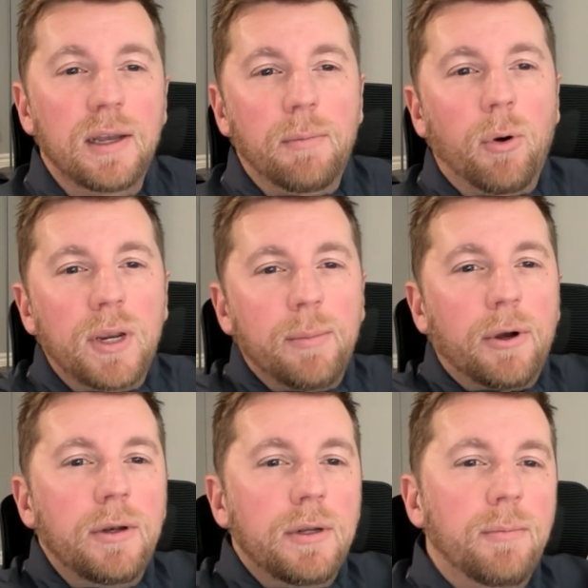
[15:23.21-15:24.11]

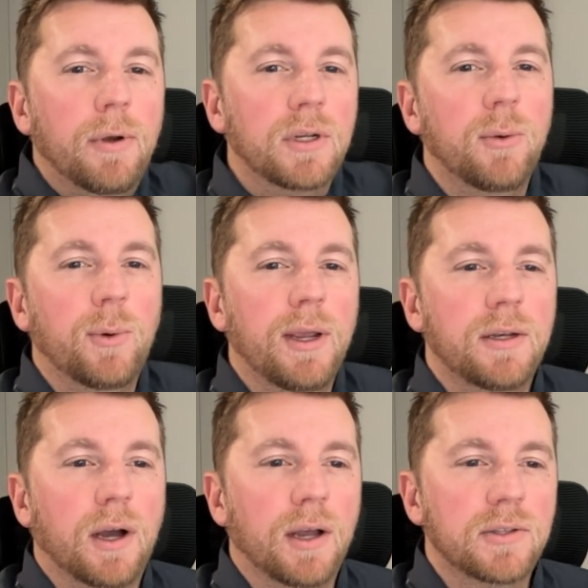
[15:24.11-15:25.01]
Pokemon, Milky Way,
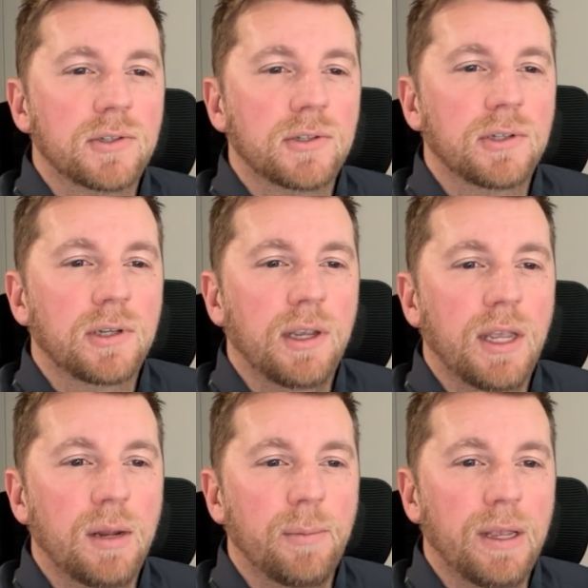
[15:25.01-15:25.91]
Dots,
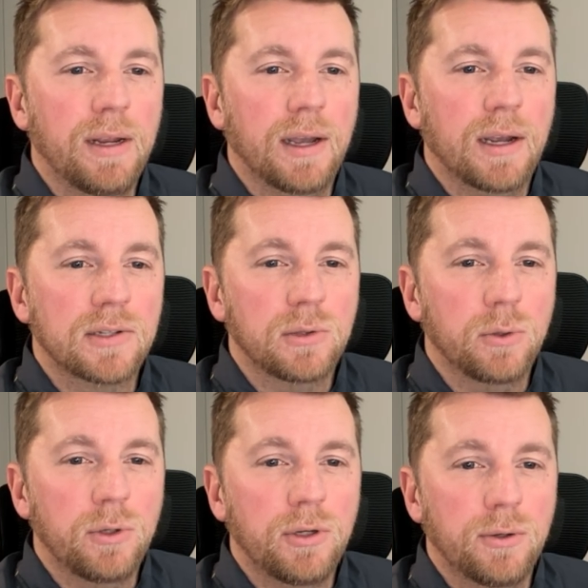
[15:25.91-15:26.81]
Animaniacs,
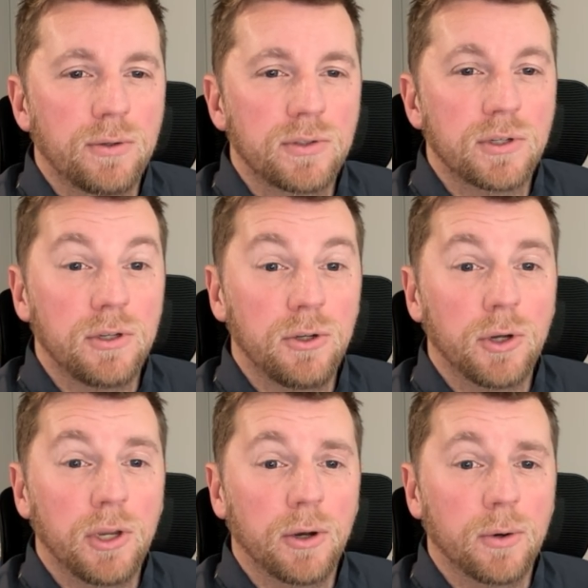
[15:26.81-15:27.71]
Looney Tunes,
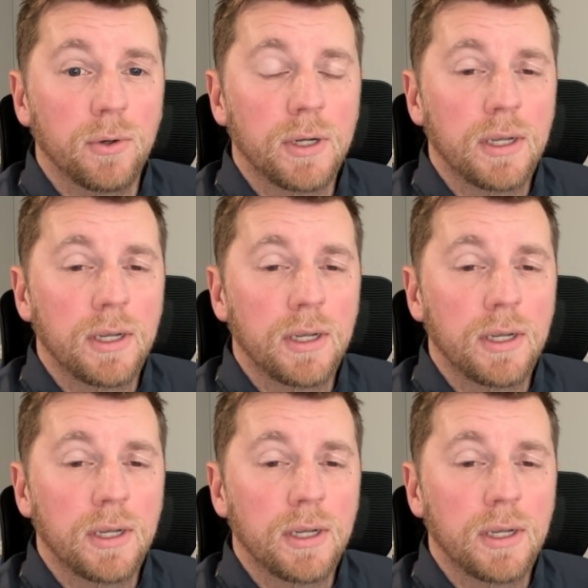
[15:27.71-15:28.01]
Yu-Gi-Oh!,